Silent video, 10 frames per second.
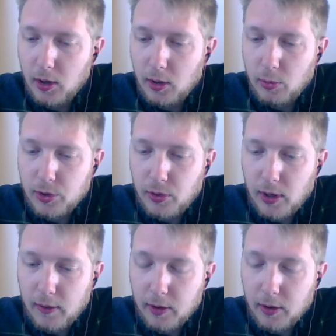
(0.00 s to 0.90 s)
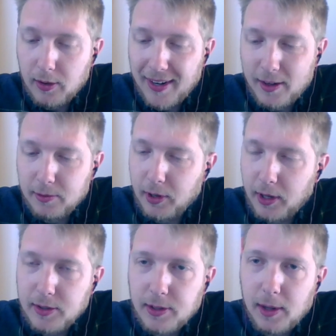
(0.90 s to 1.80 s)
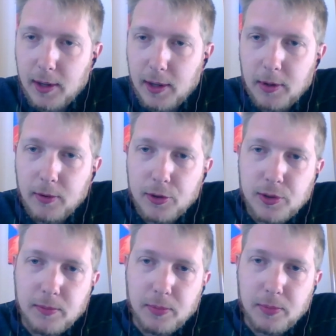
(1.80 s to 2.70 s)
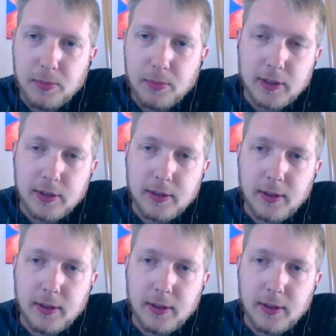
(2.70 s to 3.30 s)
we do have a native landscape conversion project,